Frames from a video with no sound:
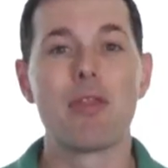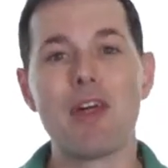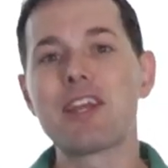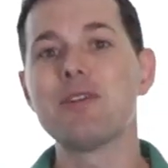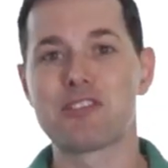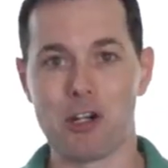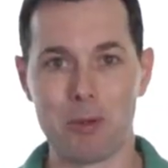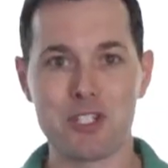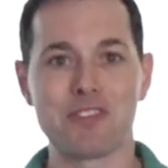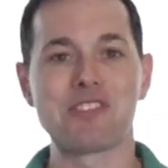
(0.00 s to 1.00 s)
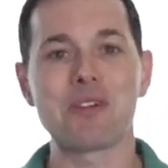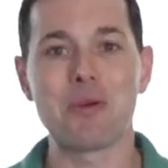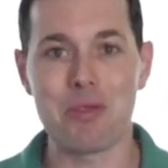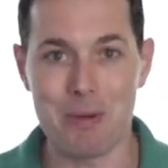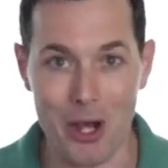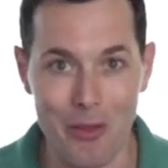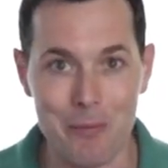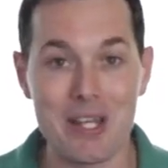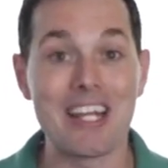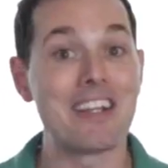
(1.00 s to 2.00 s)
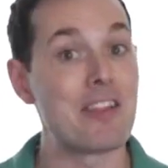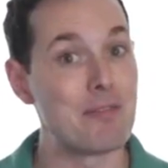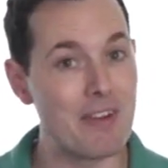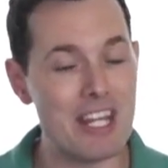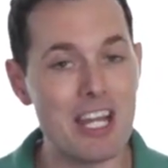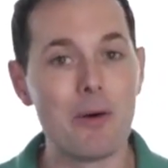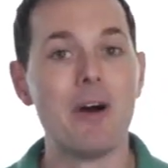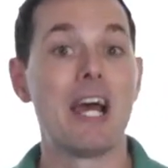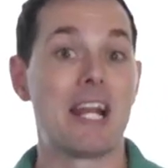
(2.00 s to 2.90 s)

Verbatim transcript: Thank you so much for sticking with me all the way to the end of the video,